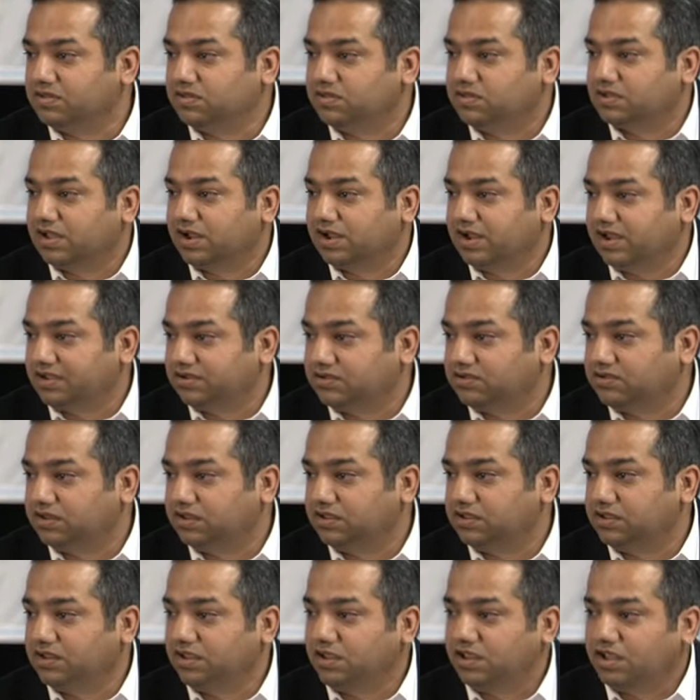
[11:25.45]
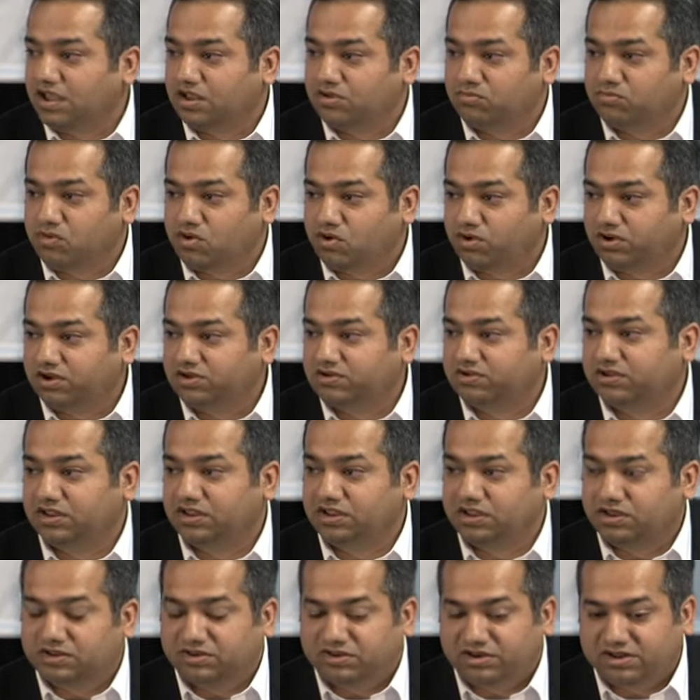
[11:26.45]
collecting and monitoring
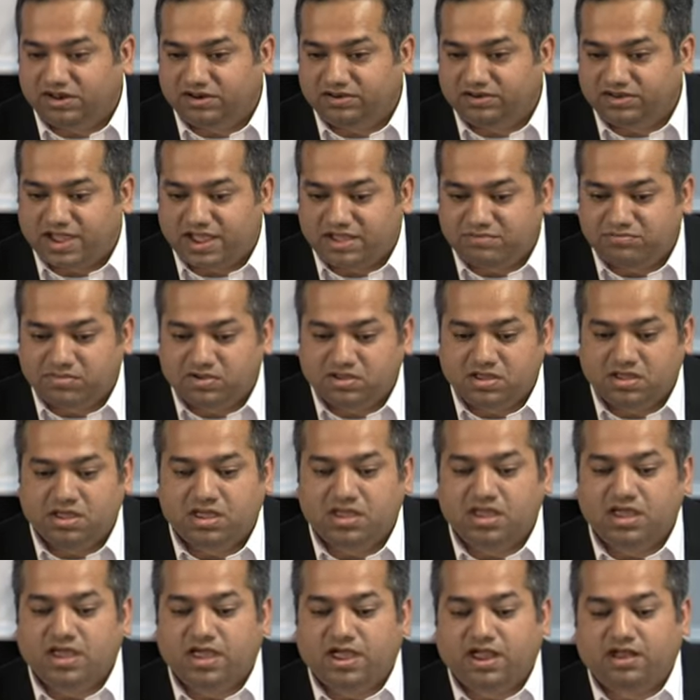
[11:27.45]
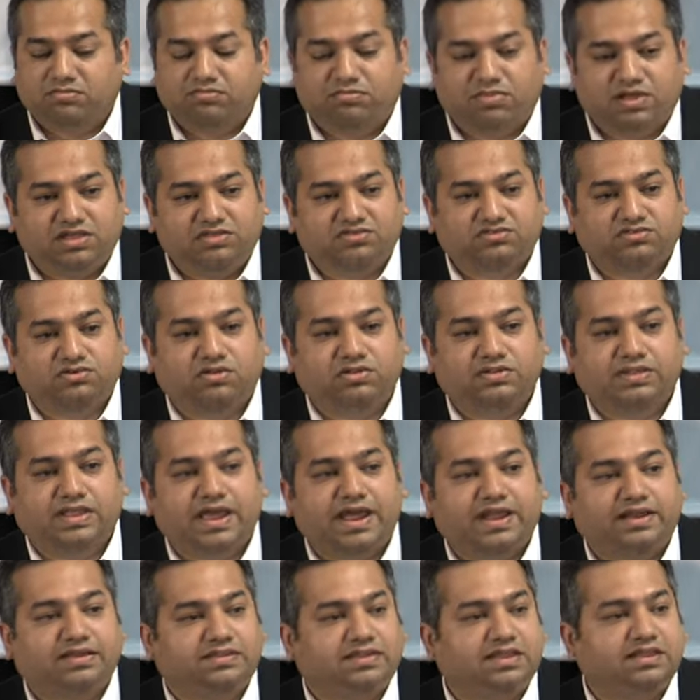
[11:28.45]
in real time, and based on
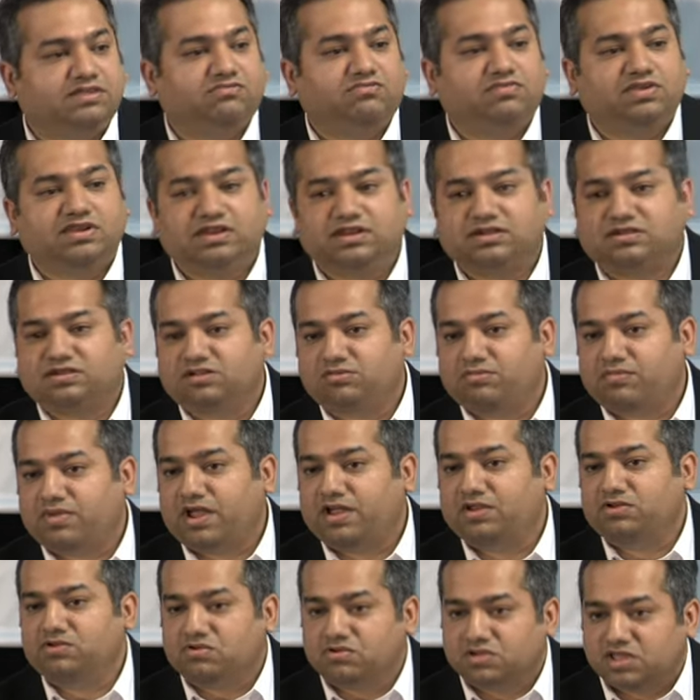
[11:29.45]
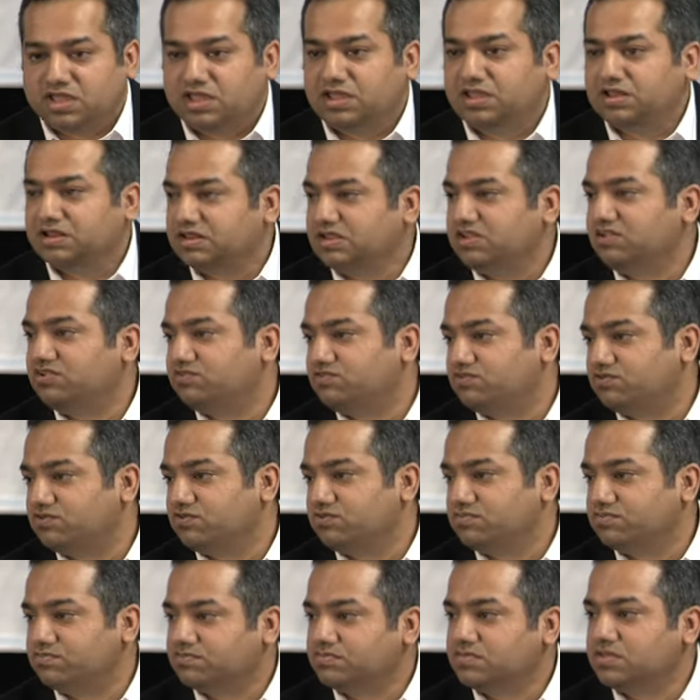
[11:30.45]
that, then we determined, okay, in each
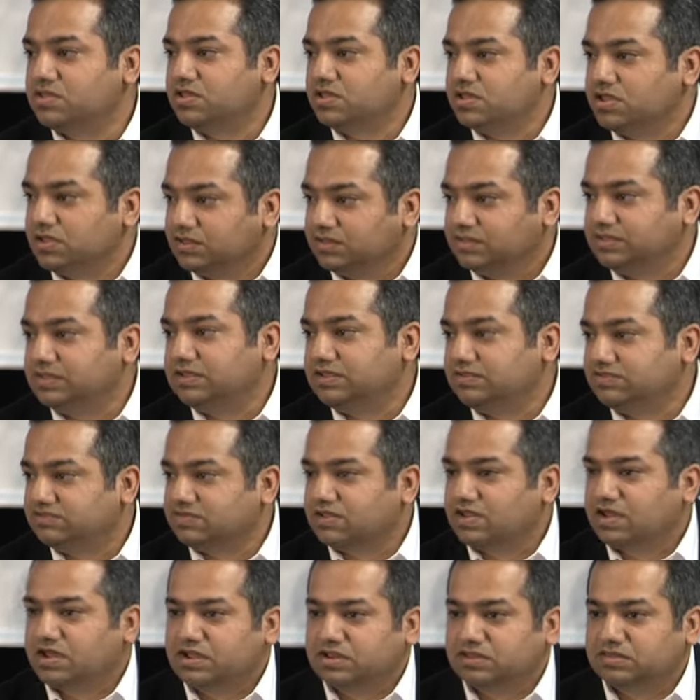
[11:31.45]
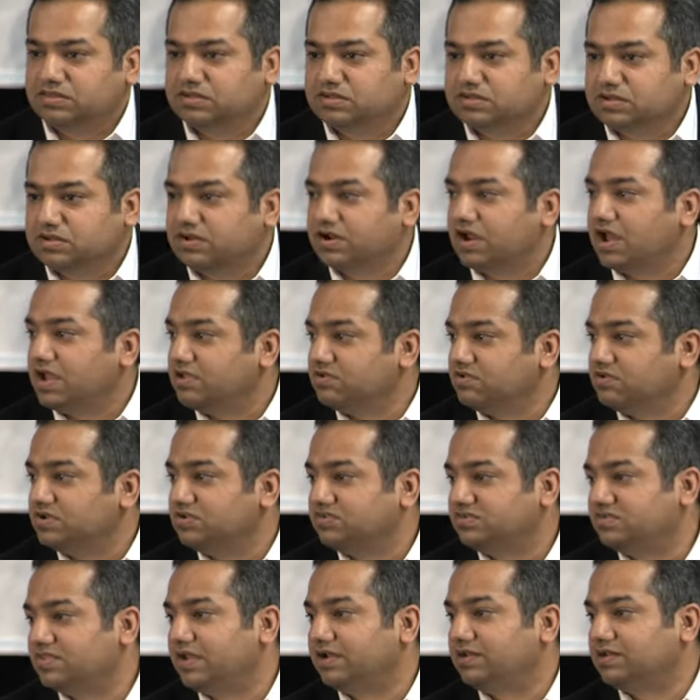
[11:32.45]
room, these are the CRA
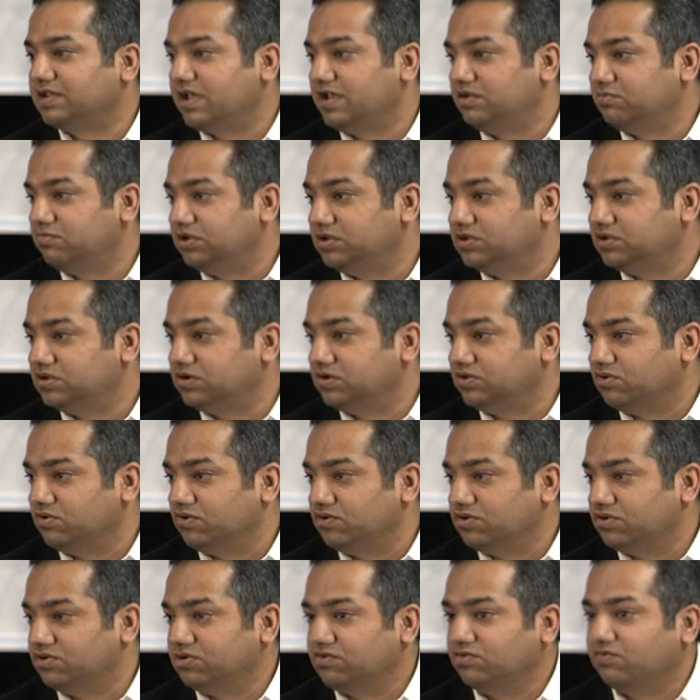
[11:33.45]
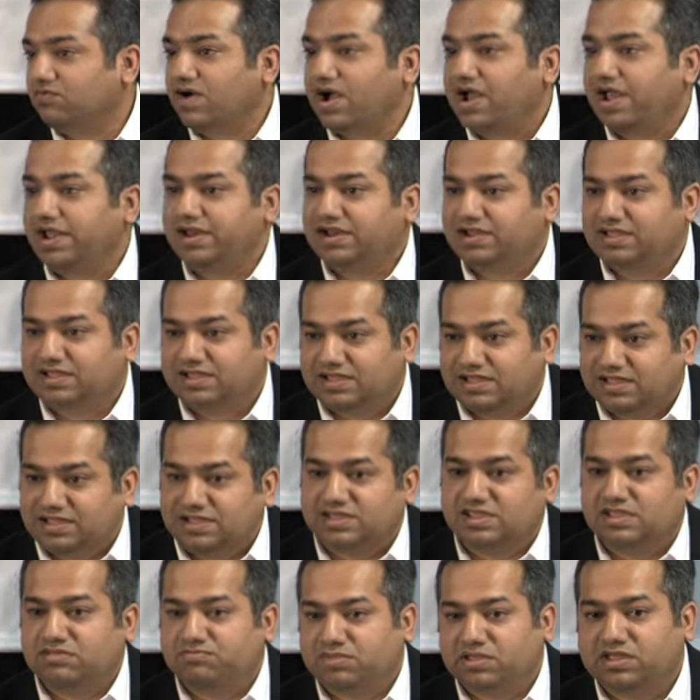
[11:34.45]
units that can be turned on, while
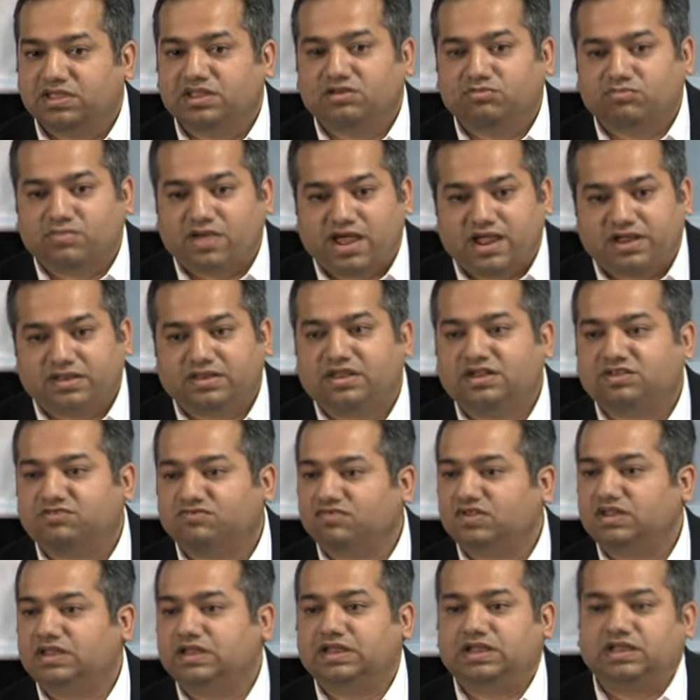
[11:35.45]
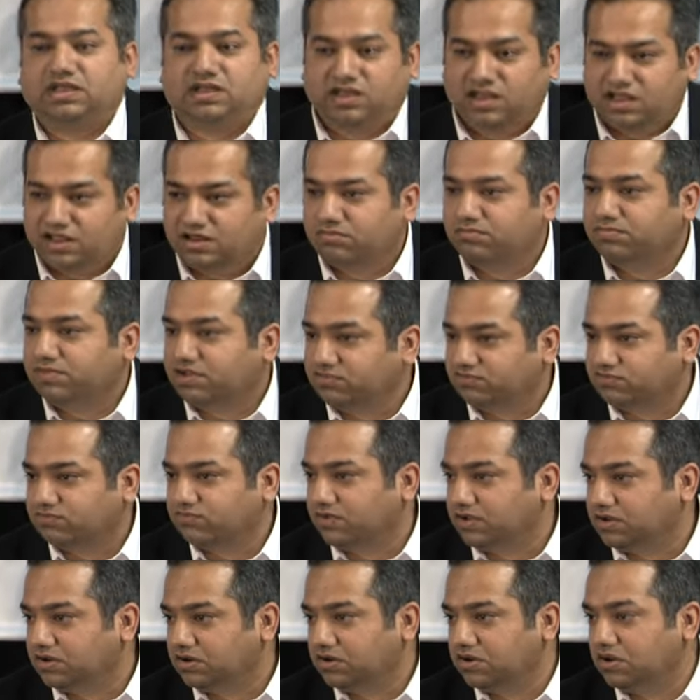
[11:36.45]
keeping in mind that we need
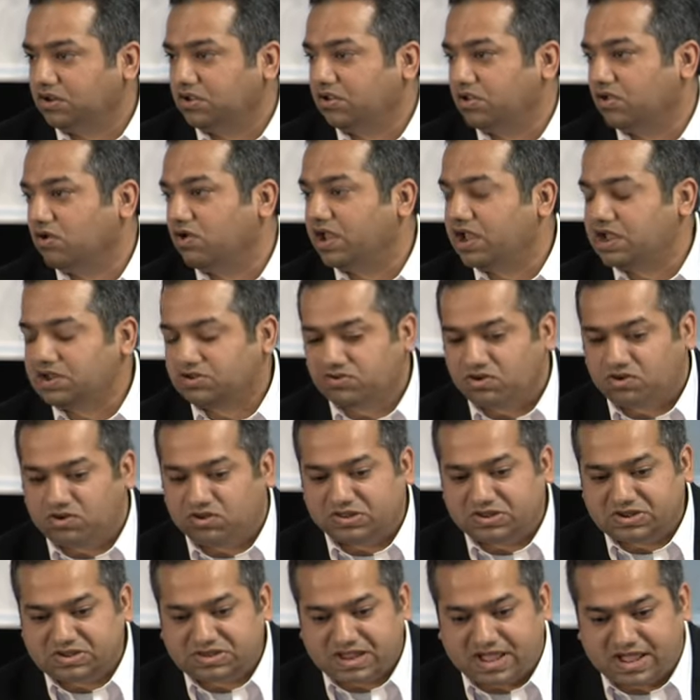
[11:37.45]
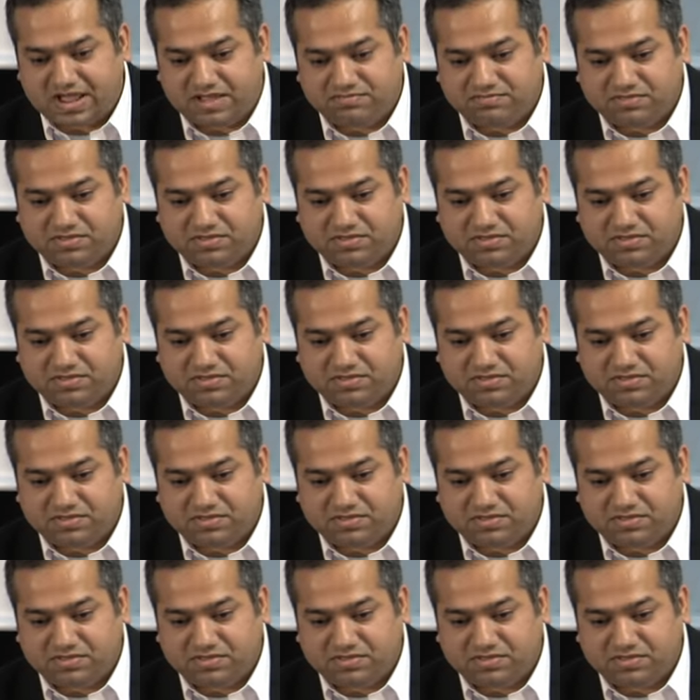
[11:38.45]
n+1 at all the time.